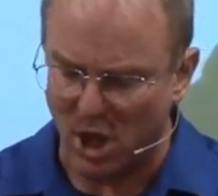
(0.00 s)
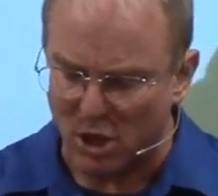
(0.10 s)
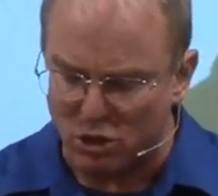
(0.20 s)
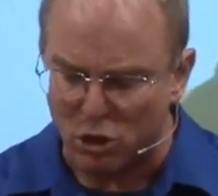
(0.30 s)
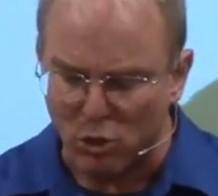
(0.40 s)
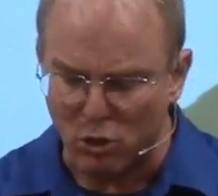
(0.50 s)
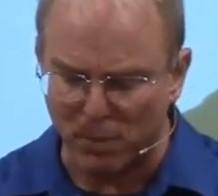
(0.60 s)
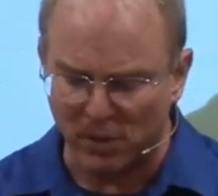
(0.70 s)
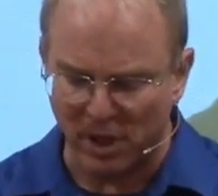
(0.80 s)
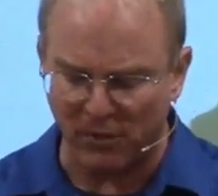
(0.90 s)
Do you
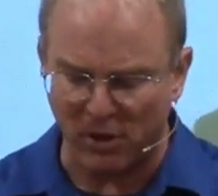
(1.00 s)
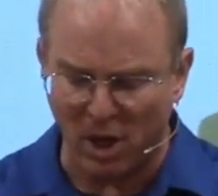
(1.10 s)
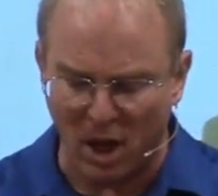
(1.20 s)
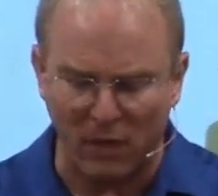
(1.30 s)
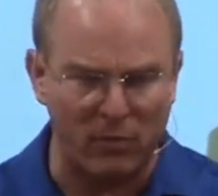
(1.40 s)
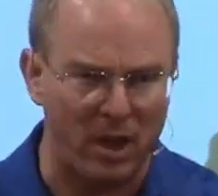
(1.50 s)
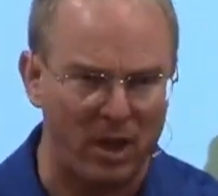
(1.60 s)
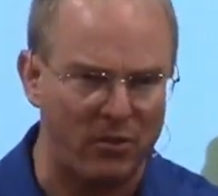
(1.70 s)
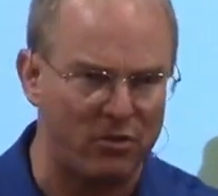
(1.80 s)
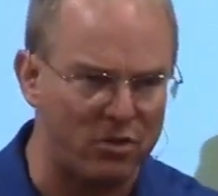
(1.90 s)
believe God
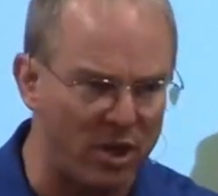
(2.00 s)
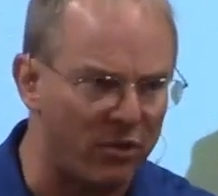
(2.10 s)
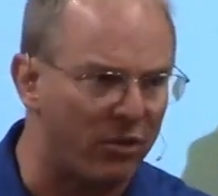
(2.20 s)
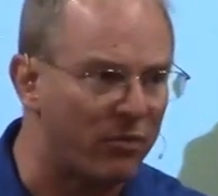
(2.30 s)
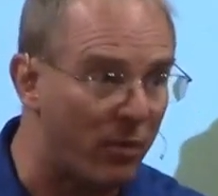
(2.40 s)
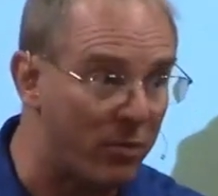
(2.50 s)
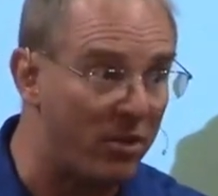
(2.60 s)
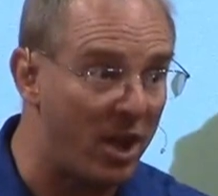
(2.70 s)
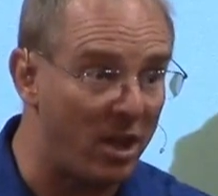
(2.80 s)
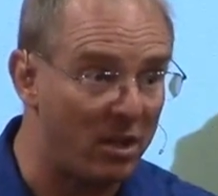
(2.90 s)
raised Jesus from the
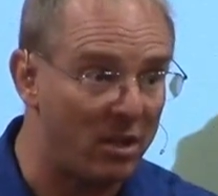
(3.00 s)
dead?